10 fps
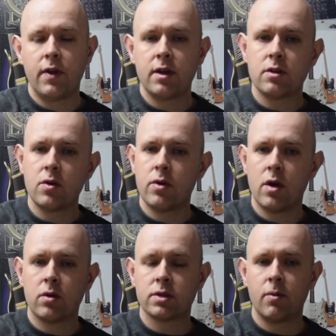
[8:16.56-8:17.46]
these new
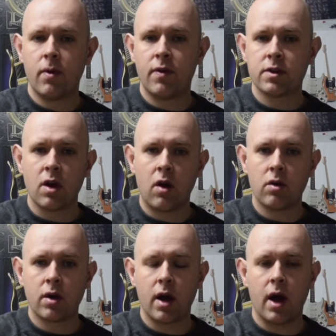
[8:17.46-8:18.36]
notes in with the song,